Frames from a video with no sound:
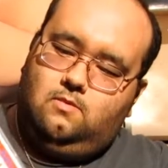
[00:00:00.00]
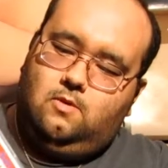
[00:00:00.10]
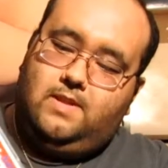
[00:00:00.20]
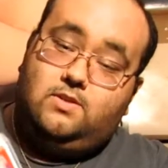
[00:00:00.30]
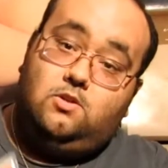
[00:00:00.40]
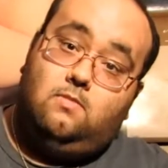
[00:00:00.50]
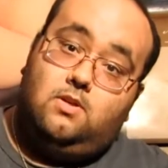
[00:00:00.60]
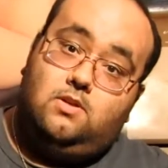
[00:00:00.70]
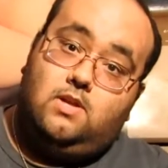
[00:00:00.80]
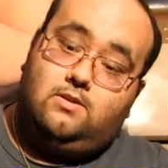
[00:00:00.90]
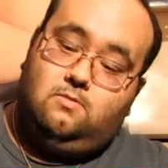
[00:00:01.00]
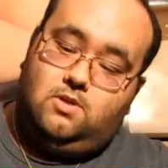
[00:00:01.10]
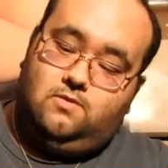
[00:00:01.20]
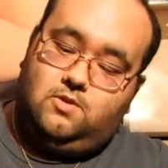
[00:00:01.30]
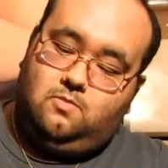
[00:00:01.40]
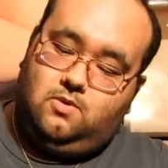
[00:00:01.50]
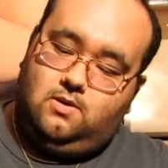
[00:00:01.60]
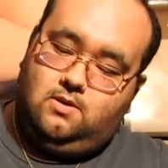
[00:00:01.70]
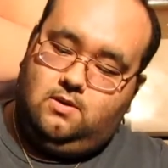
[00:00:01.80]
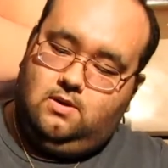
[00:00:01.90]
Hope that's not too much of a
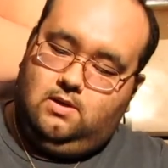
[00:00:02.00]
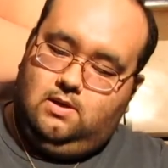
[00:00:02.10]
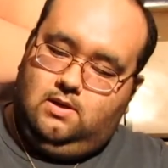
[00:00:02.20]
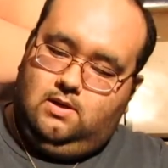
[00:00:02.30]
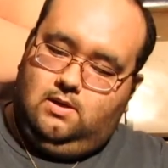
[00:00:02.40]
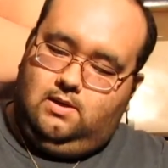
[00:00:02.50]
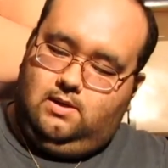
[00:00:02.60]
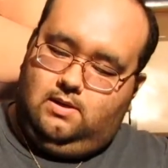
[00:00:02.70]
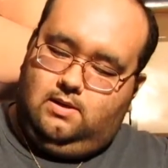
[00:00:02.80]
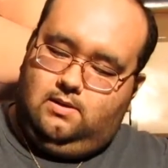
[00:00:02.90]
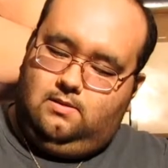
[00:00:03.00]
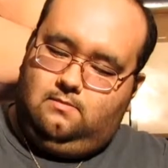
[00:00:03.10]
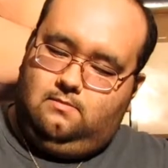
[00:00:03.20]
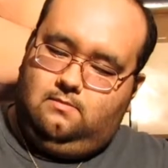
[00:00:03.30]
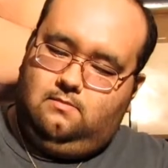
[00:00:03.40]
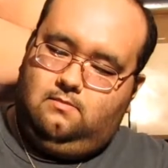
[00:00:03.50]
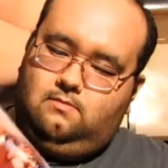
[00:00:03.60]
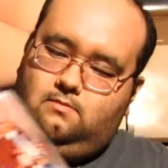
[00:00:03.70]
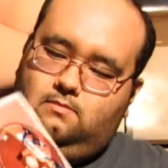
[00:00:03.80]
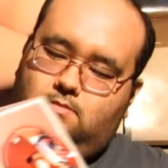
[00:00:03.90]
spoiler. And
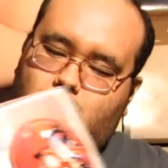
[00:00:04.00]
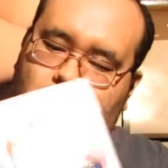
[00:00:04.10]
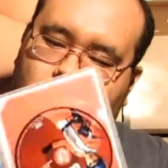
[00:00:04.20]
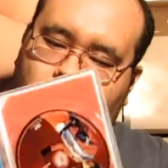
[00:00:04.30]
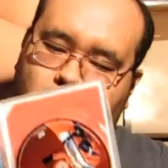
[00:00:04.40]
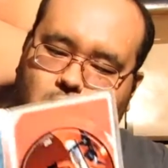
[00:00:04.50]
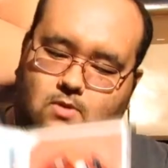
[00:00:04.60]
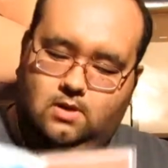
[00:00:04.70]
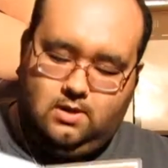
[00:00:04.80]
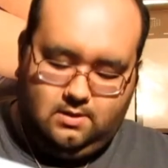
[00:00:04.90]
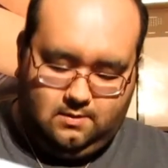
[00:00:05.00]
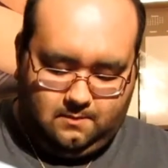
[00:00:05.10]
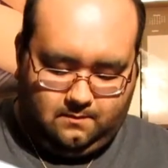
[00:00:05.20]
disc 1,